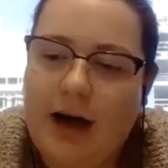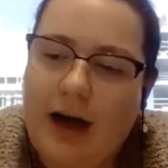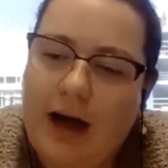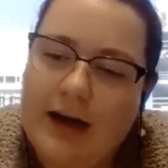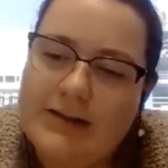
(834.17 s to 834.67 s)

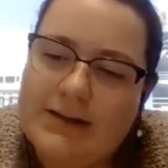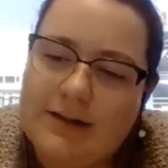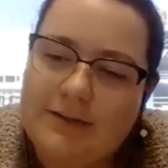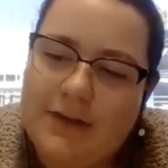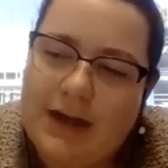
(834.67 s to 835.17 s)
I
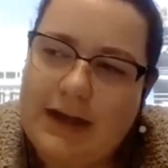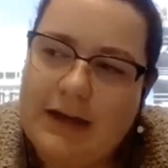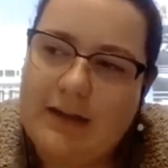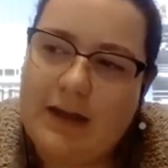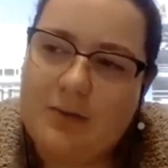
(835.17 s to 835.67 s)
still
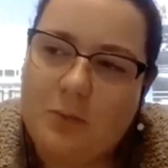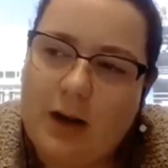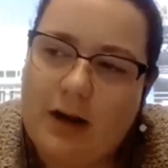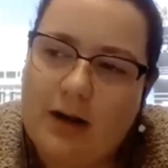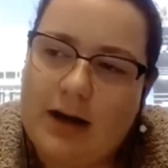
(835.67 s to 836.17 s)
find that
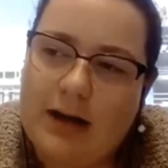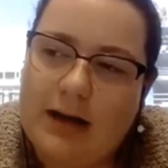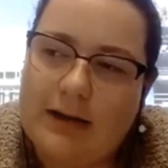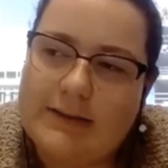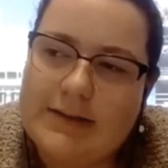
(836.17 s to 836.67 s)
where
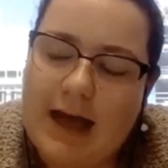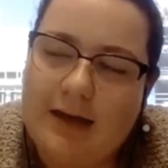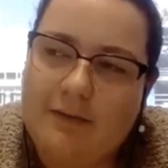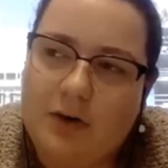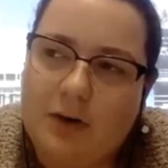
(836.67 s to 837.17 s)
I
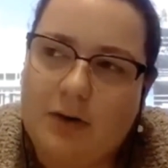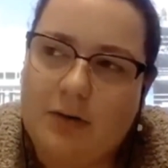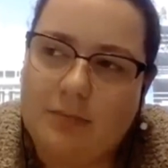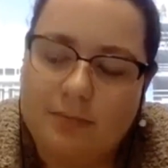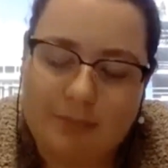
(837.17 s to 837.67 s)
sat for
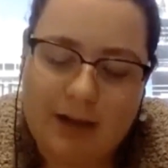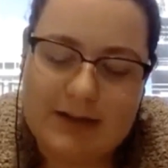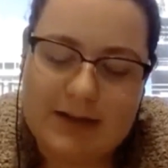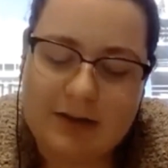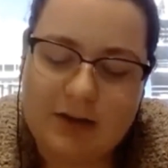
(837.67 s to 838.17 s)
my
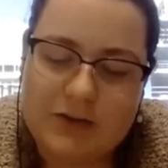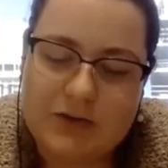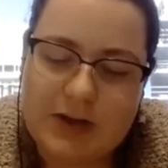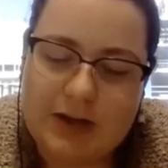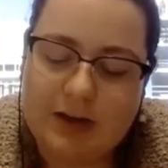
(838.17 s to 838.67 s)

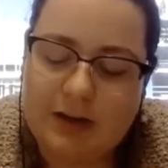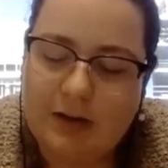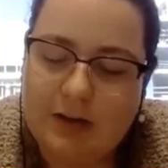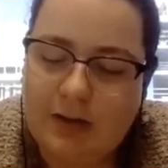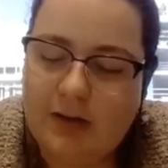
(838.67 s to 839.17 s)
diagnostic
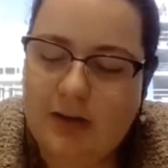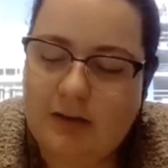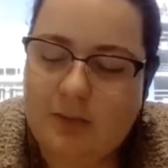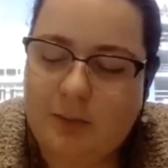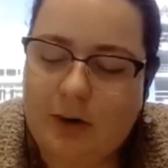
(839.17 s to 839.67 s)

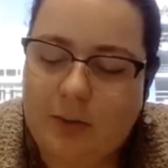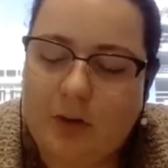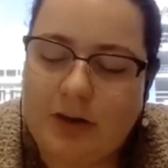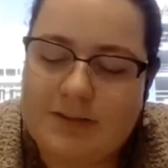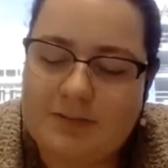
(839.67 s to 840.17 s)
and where I
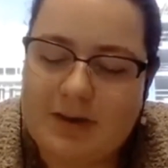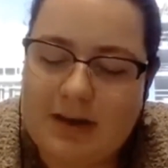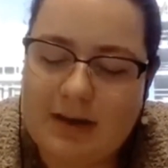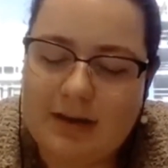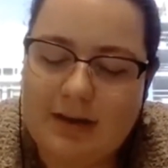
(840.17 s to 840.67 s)
want to
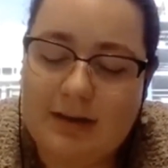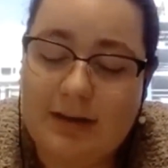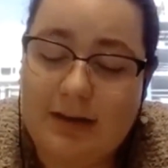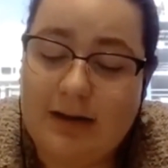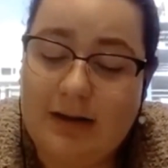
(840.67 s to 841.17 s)
be
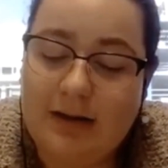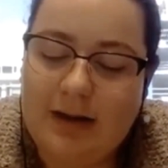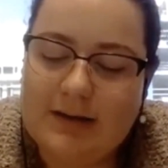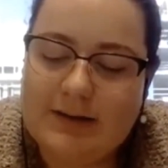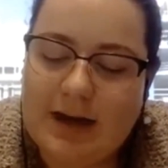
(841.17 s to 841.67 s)

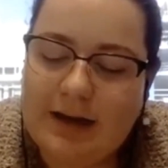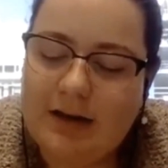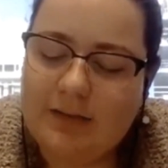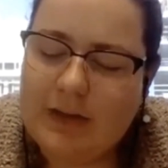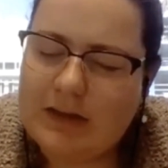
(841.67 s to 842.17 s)
is kind
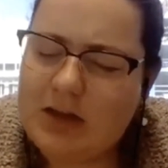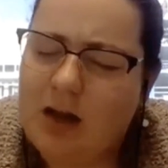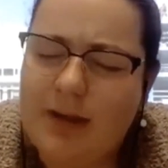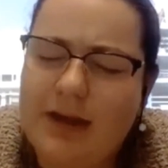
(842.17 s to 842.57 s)
of at the top